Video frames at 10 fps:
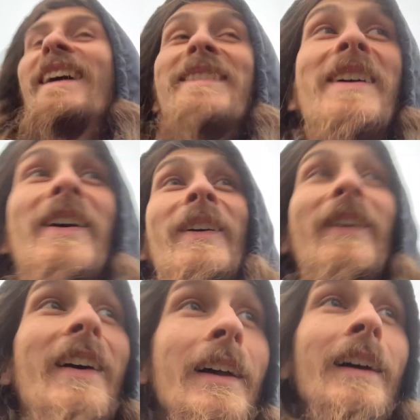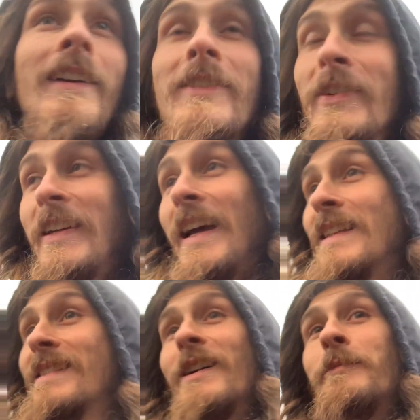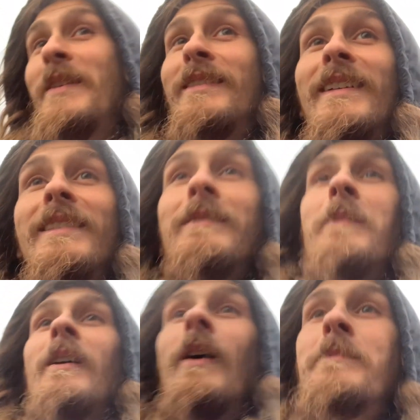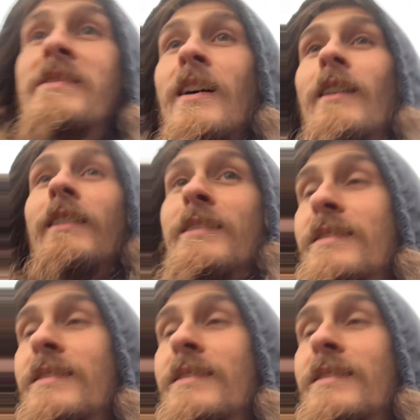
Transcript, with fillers: Yo, you can't tell me nothing, bro. I'm sorry to